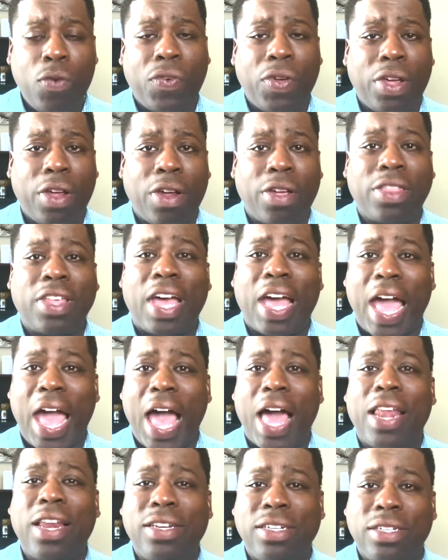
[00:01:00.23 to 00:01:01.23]
here, their
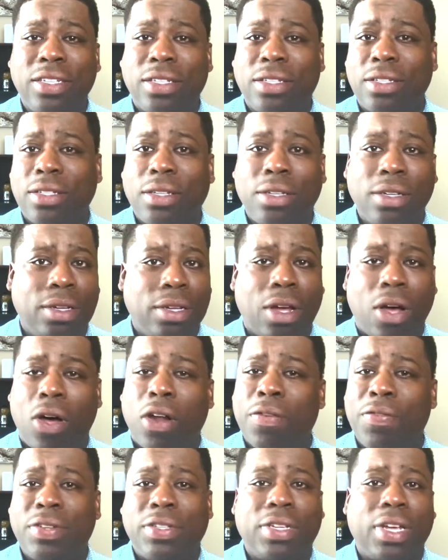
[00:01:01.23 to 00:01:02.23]
allergies, all
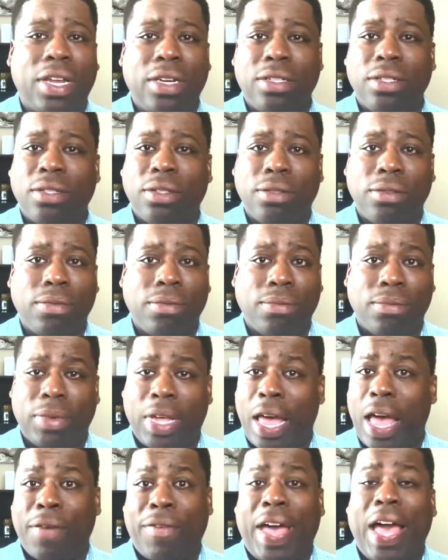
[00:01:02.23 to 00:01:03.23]
of a sudden, they
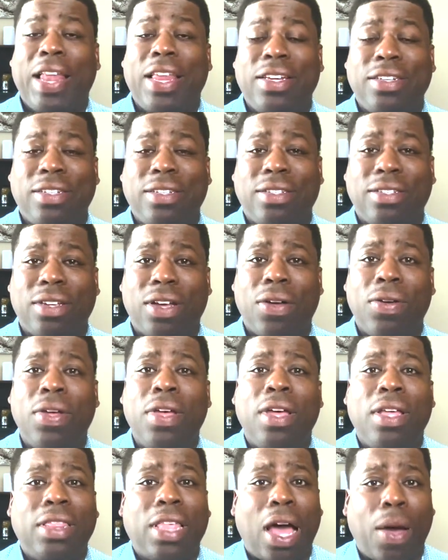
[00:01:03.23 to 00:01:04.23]
have allergies. So
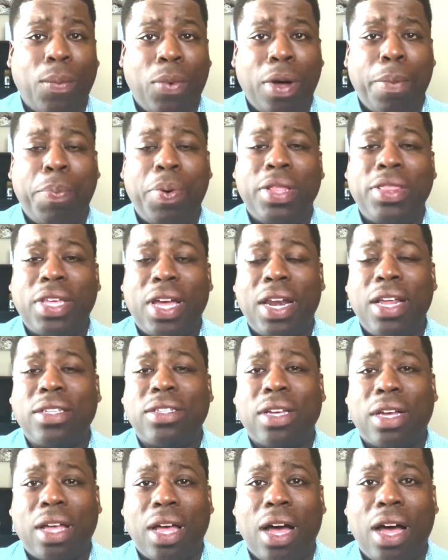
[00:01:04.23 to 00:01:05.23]
I will put that as
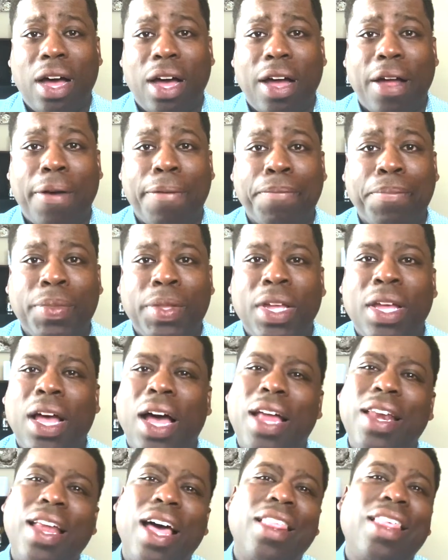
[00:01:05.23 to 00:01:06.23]
a con.
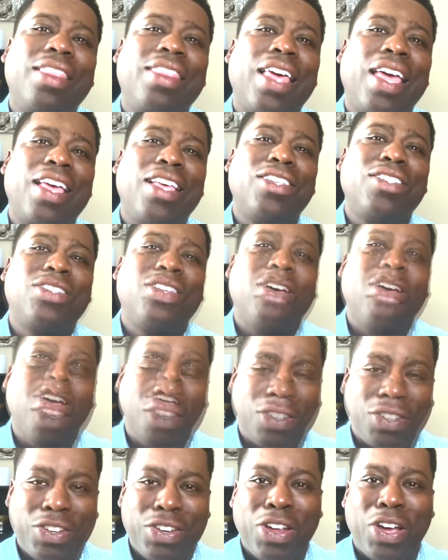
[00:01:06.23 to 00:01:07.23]
Another thing is the
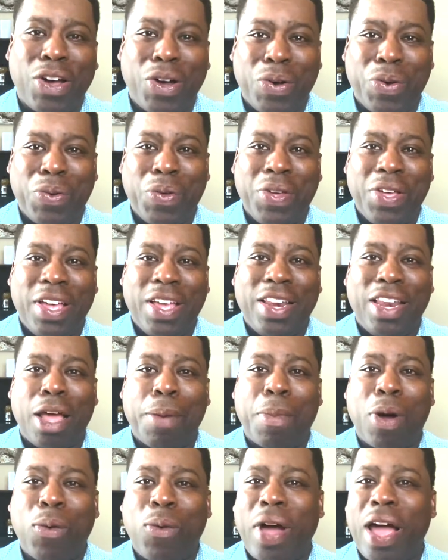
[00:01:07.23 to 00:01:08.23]
snow. Now,
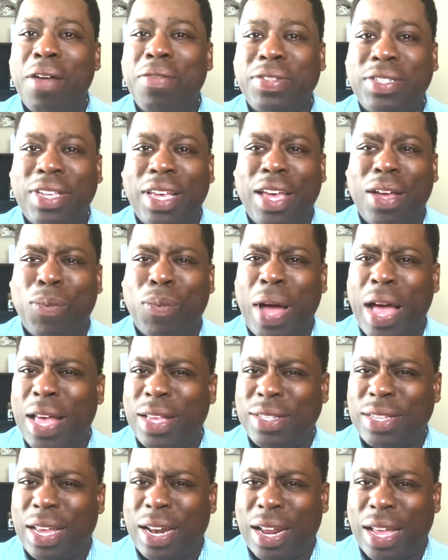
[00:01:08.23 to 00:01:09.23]
my wife said, why is
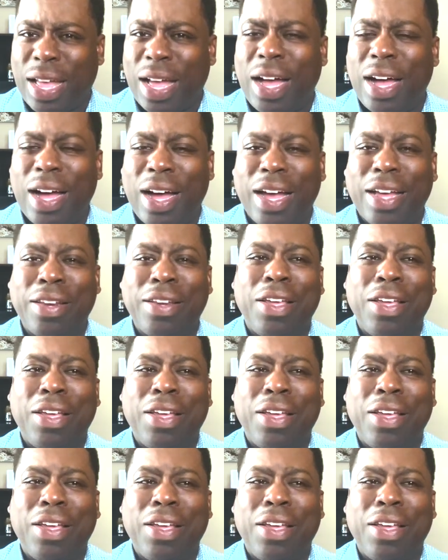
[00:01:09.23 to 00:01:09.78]
that a con?